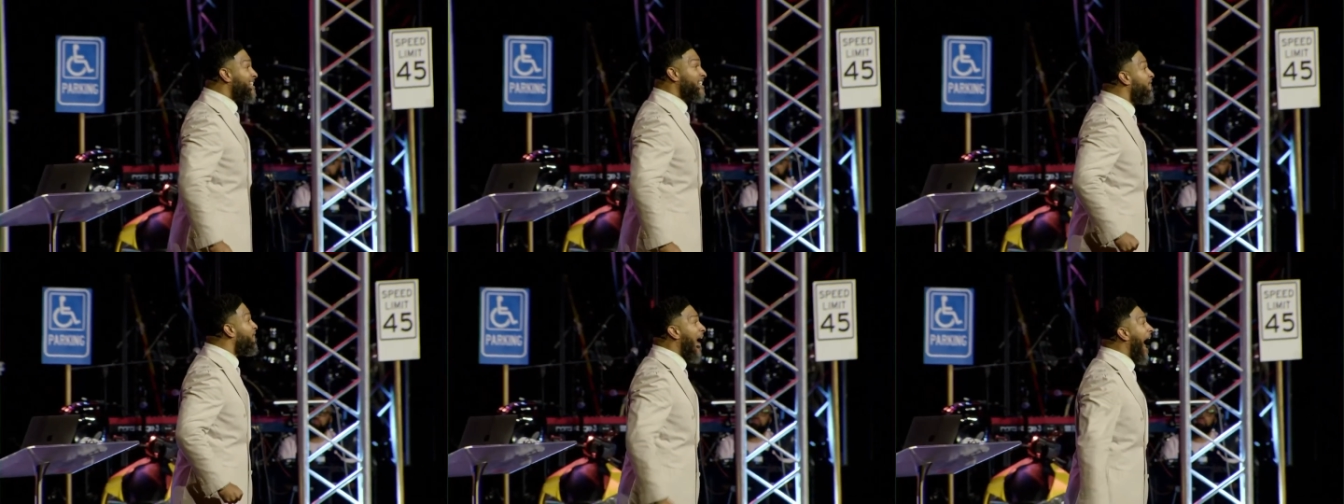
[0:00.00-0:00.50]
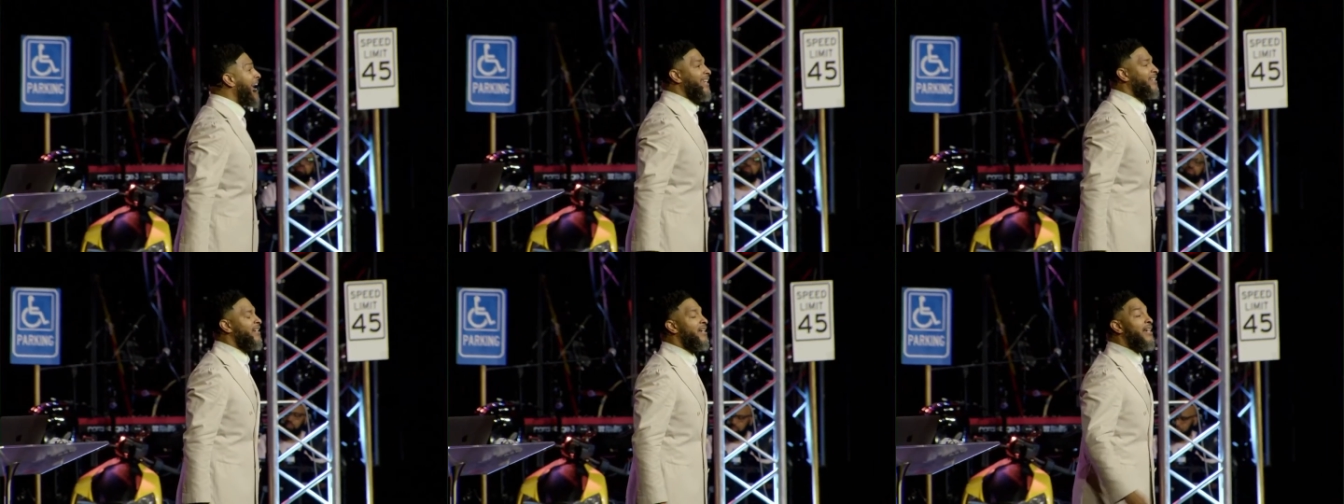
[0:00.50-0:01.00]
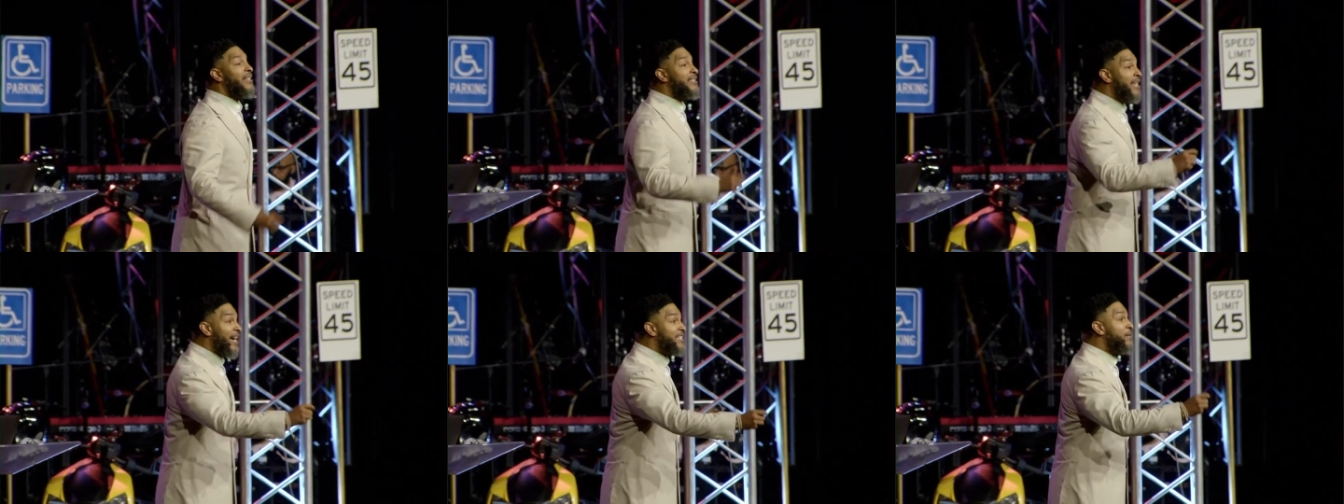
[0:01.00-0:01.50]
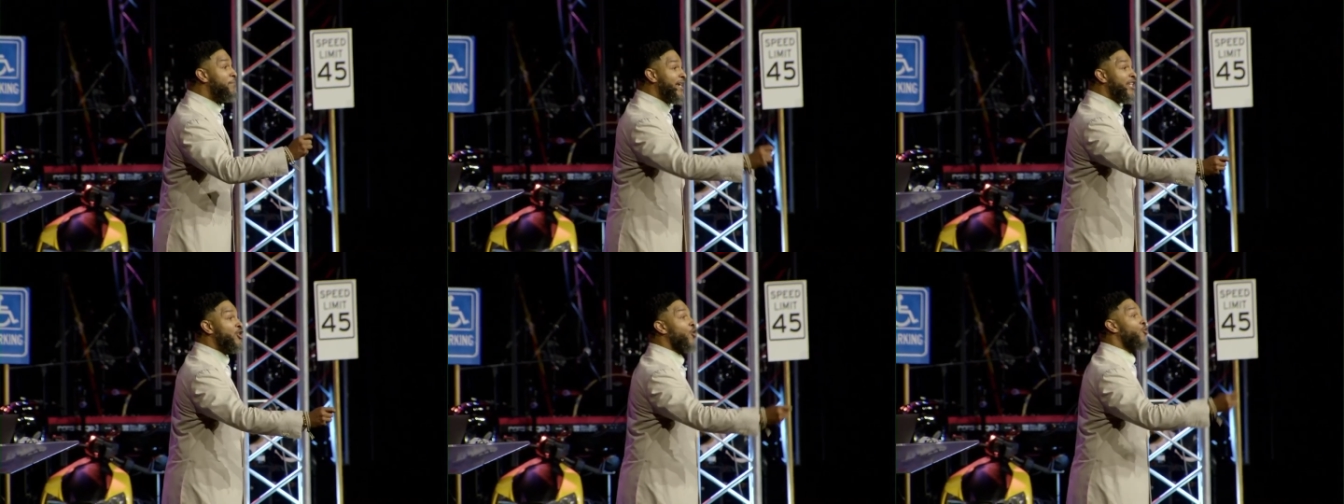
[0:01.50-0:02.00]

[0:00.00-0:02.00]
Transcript: to fight doesn't mean you're